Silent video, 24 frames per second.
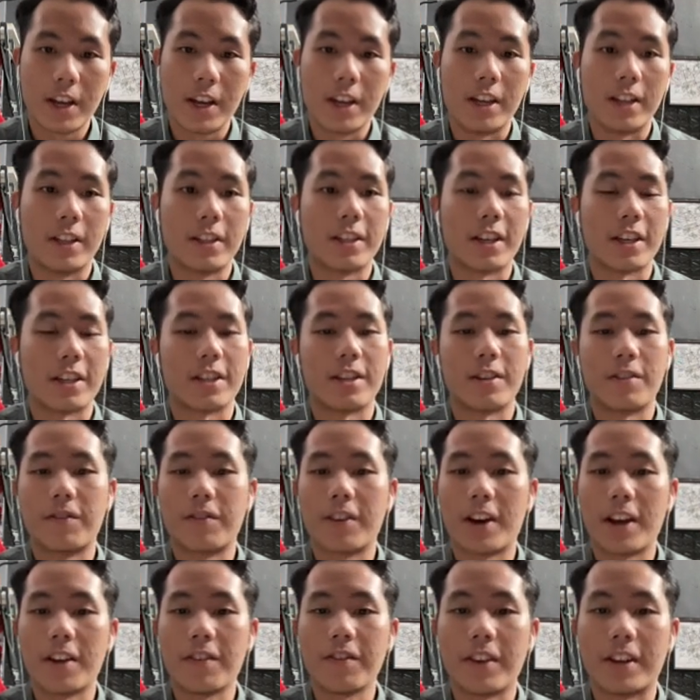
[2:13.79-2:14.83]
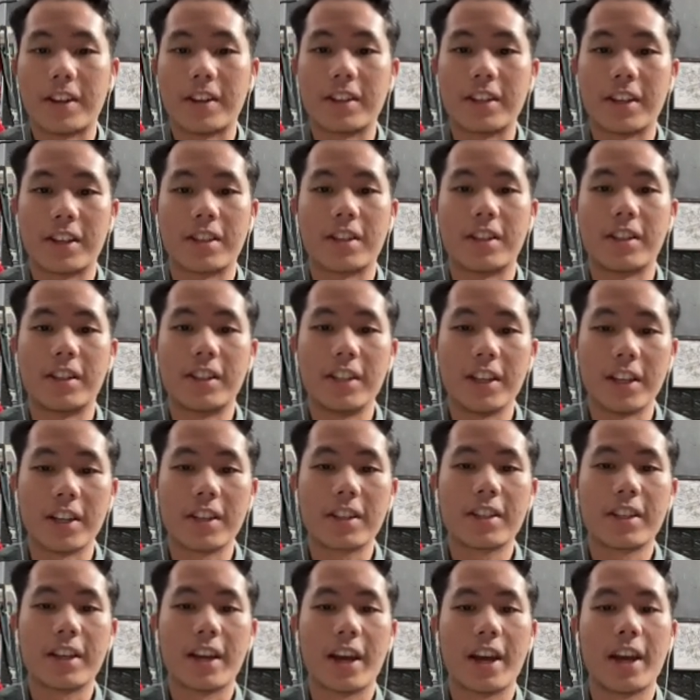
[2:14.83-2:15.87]
In Section 5 and Section
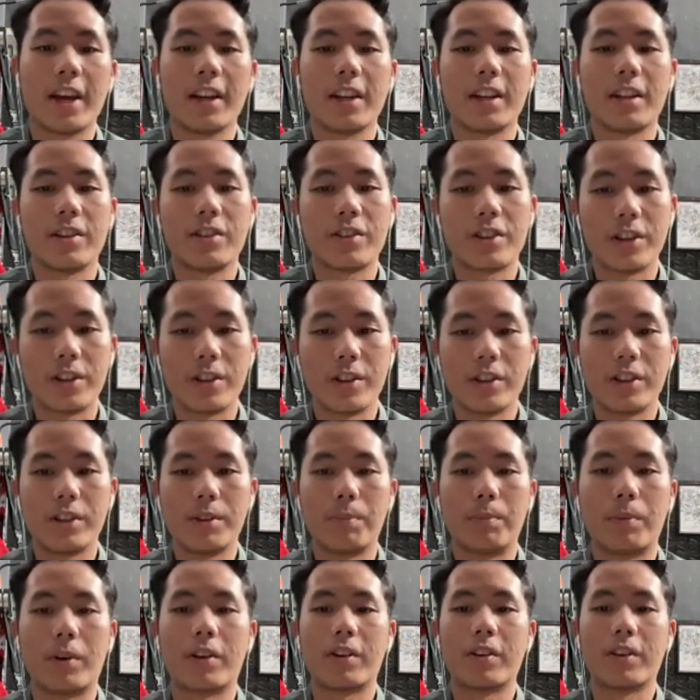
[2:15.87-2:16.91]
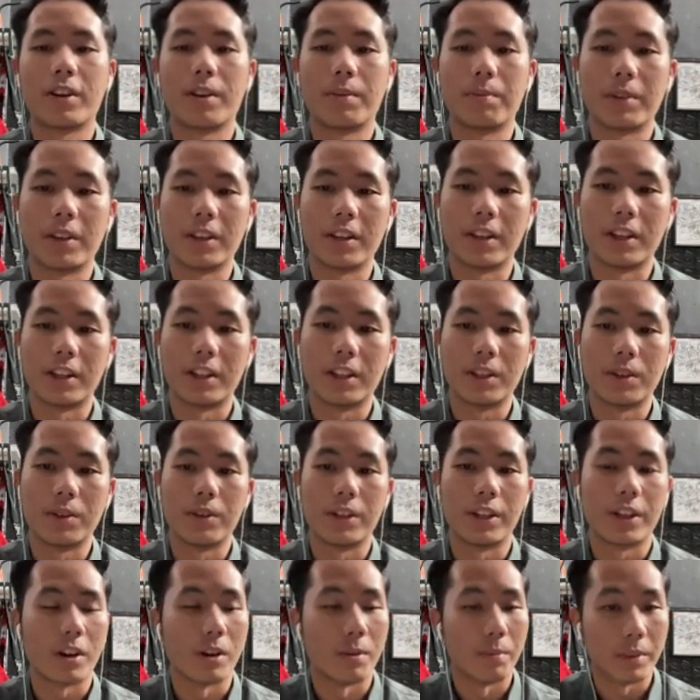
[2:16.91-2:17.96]
6 had introduced monogamy into the
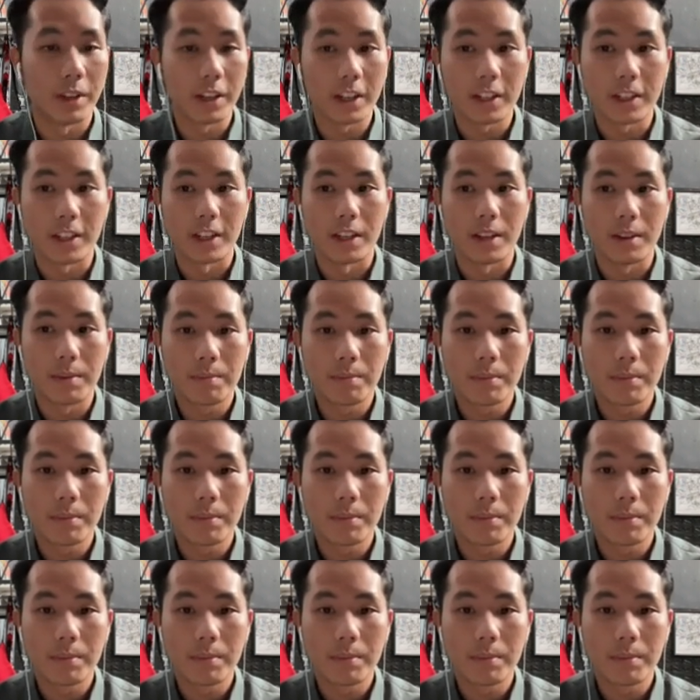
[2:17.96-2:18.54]
community,